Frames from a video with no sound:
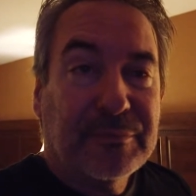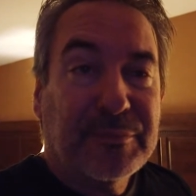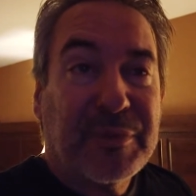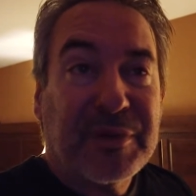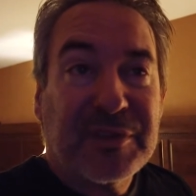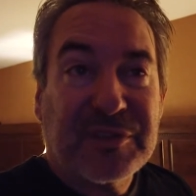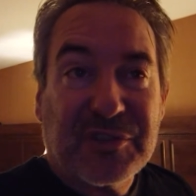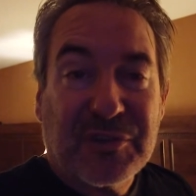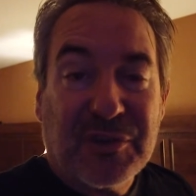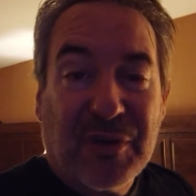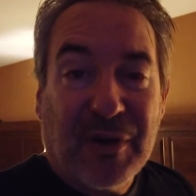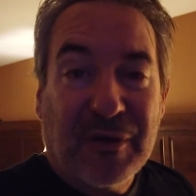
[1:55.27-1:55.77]

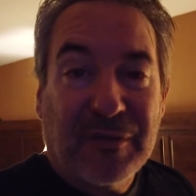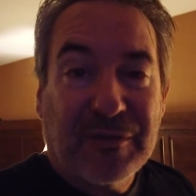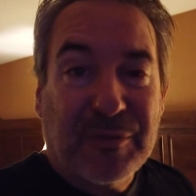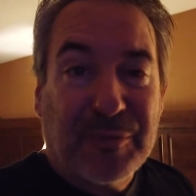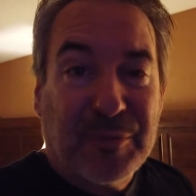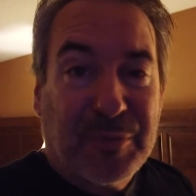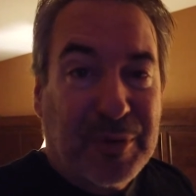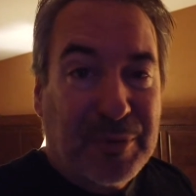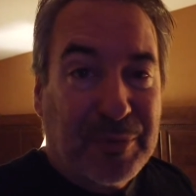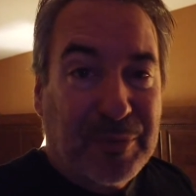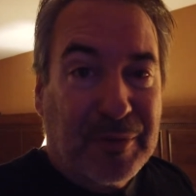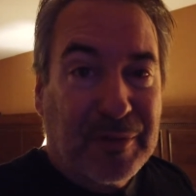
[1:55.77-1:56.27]
pissing off the
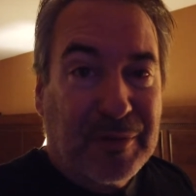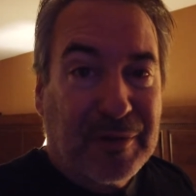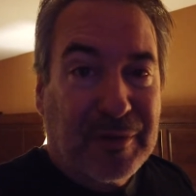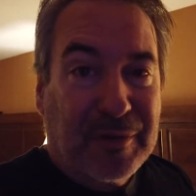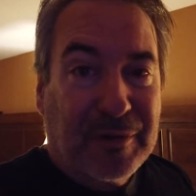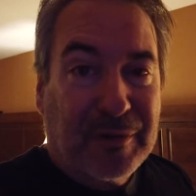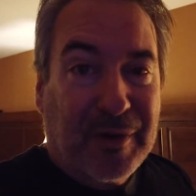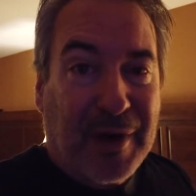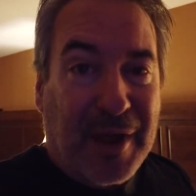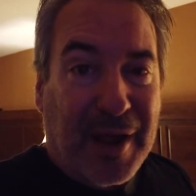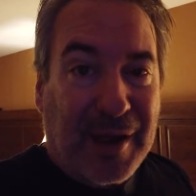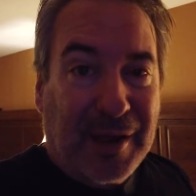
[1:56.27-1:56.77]
people
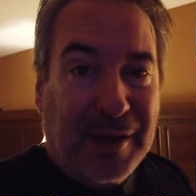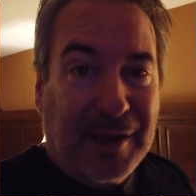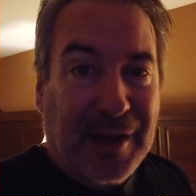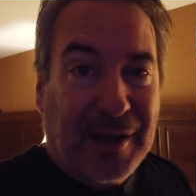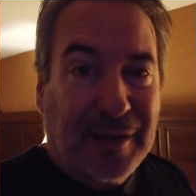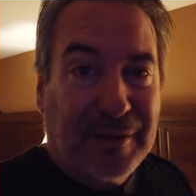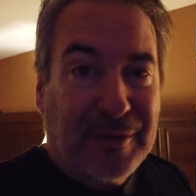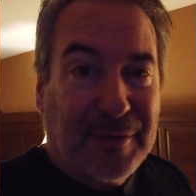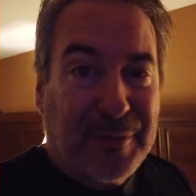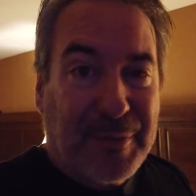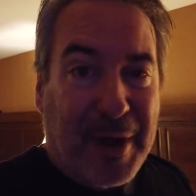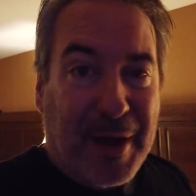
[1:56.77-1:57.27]
that are hanging
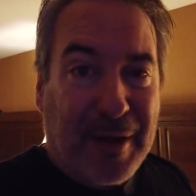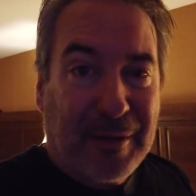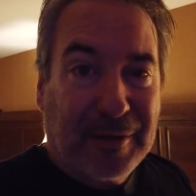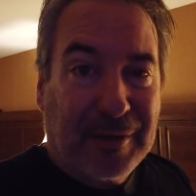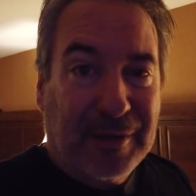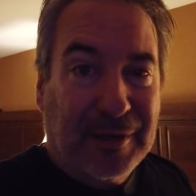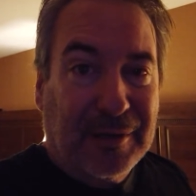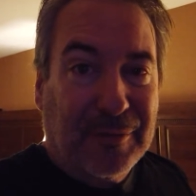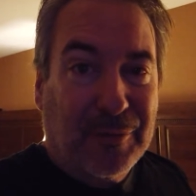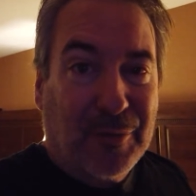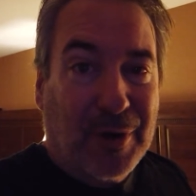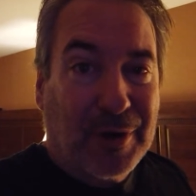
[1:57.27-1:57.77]
out in the
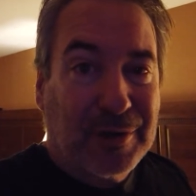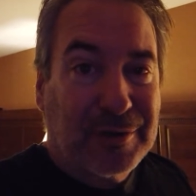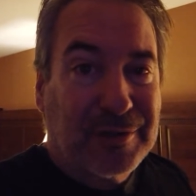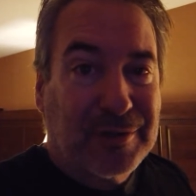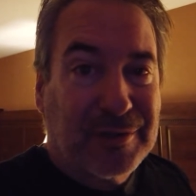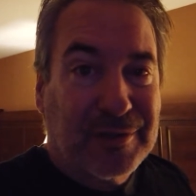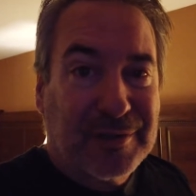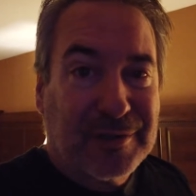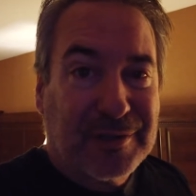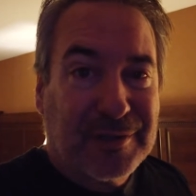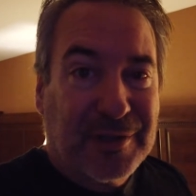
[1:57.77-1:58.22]
balcony watching the